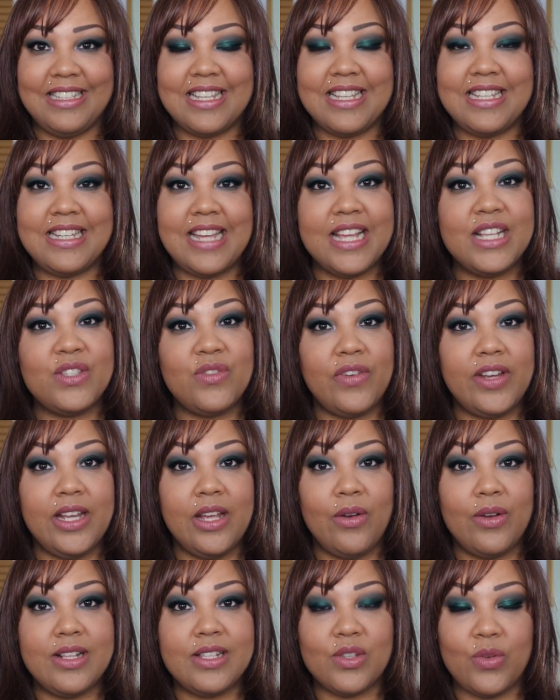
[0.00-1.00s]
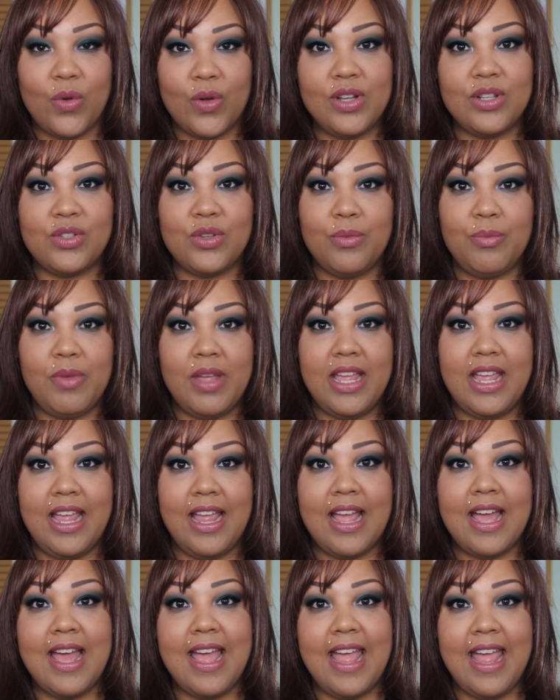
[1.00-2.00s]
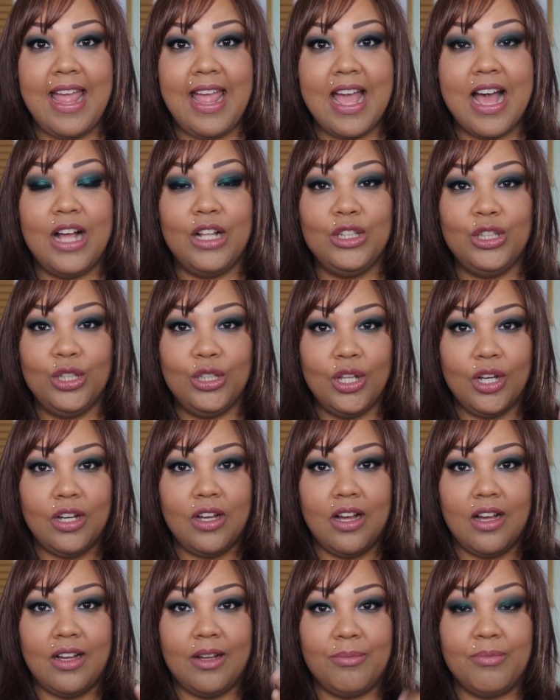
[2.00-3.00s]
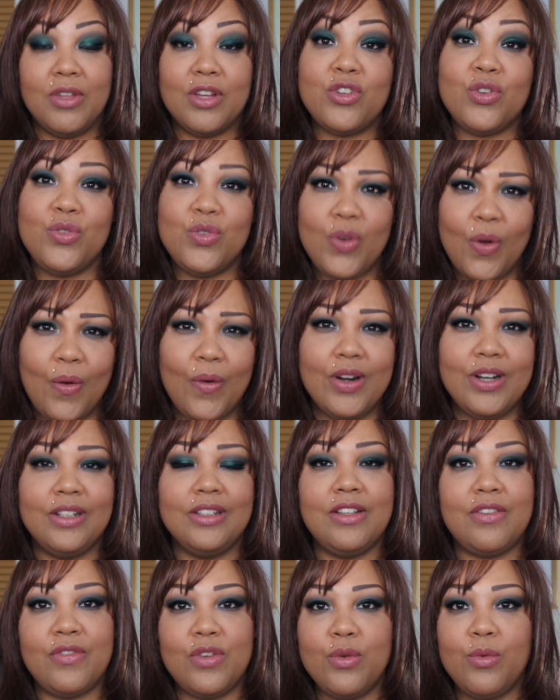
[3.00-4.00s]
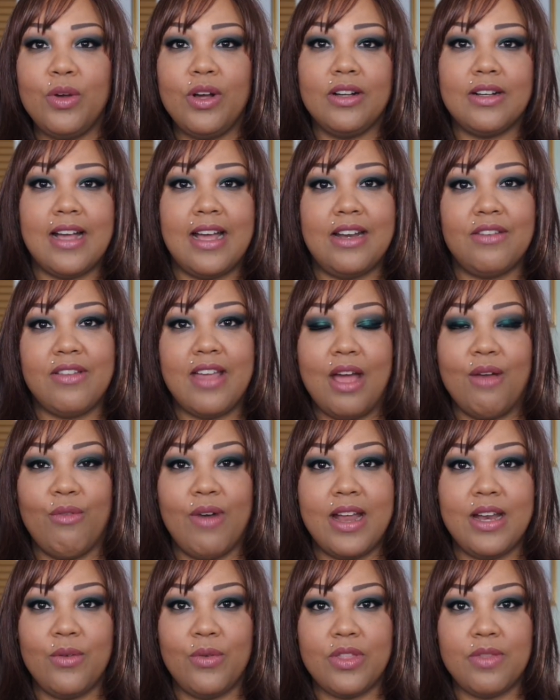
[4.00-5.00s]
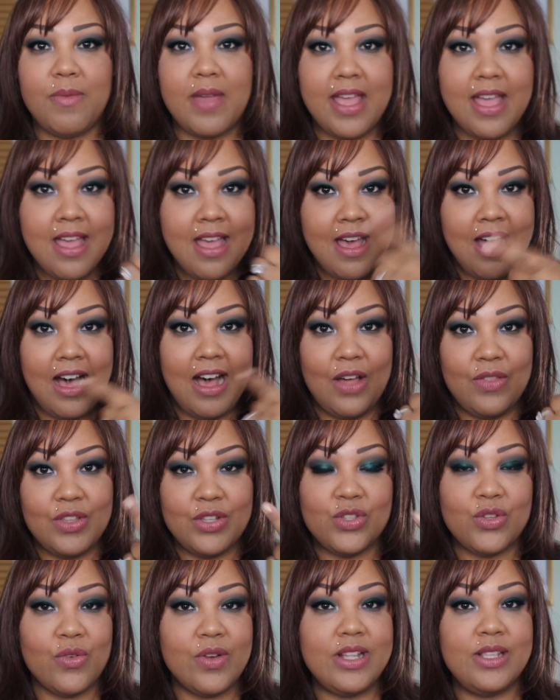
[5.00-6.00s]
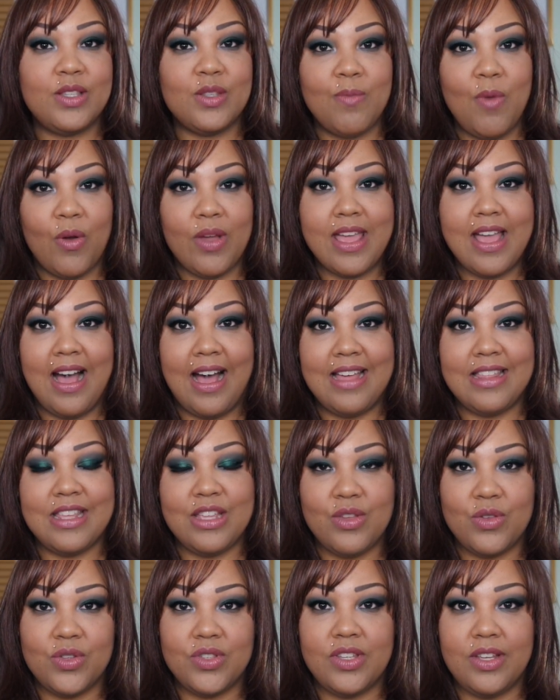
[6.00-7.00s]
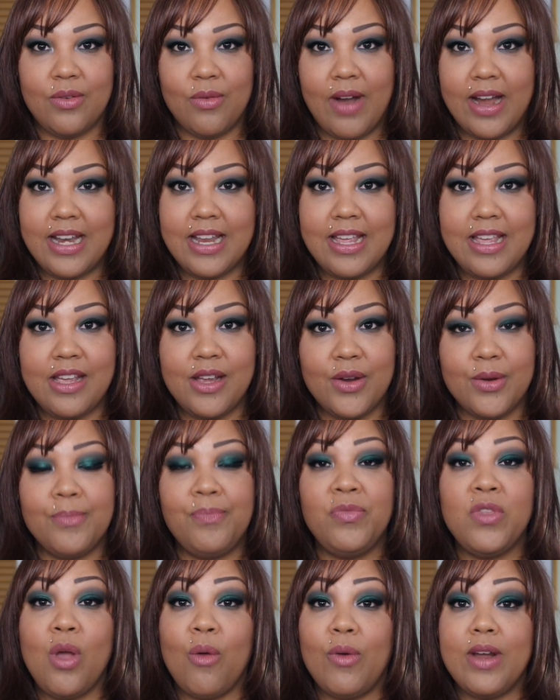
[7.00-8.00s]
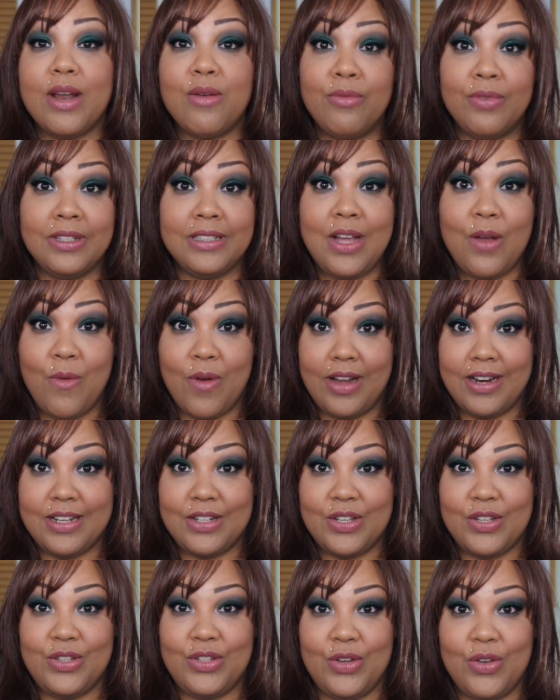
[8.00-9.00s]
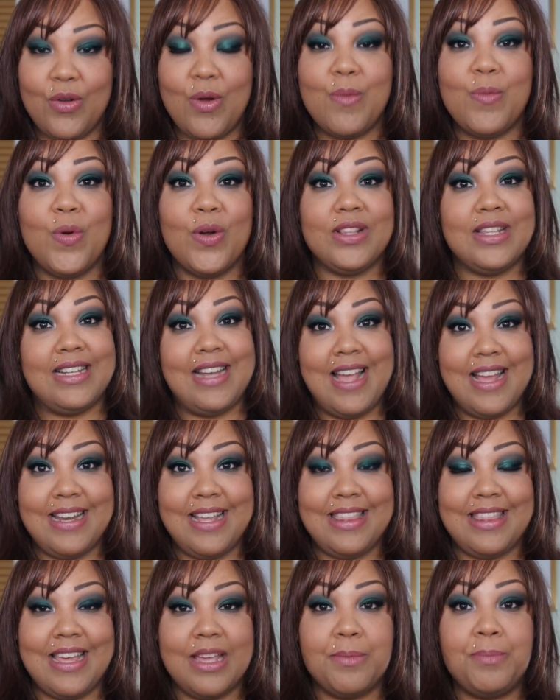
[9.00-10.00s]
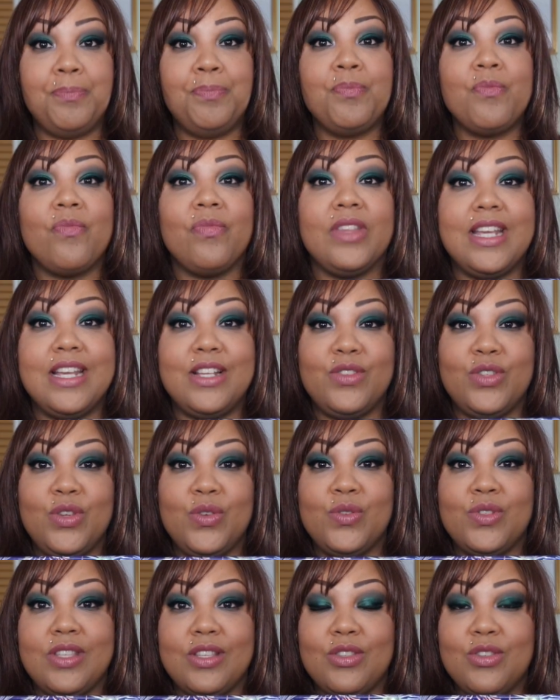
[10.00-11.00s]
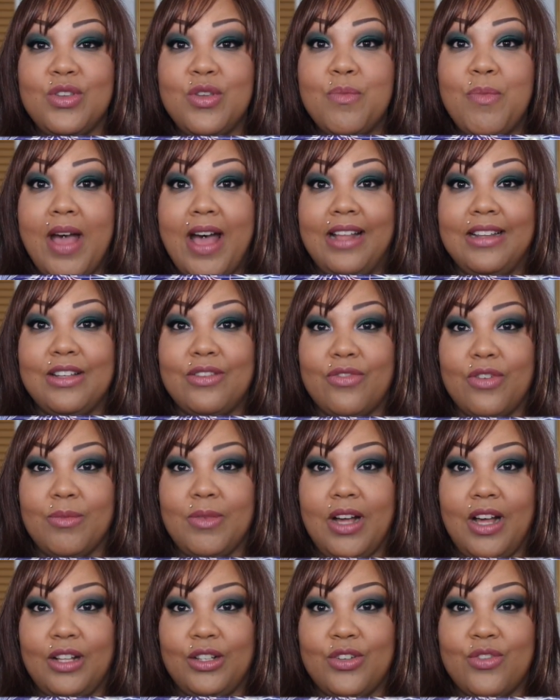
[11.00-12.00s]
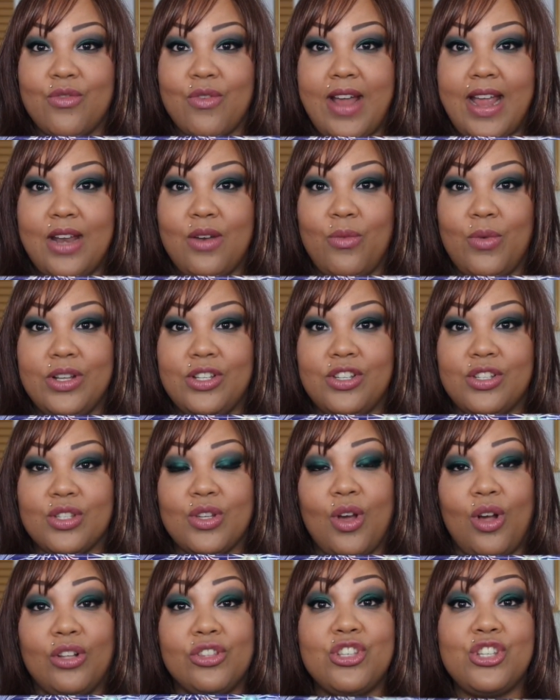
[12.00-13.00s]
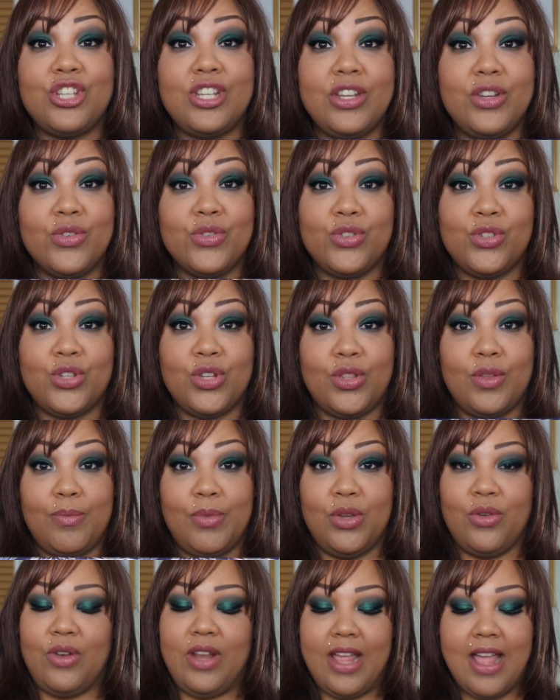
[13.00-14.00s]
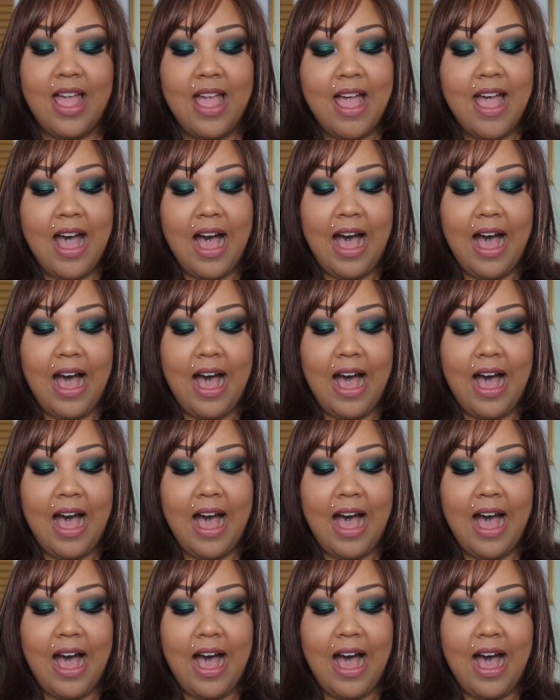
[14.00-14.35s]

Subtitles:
Today's video is going to be a tutorial, if you will, kind of get ready with me on this green smoky eye that you see right here. What I really wanted to do more than anything is use this new palette from Raine, which is called Cheers to the Beauty.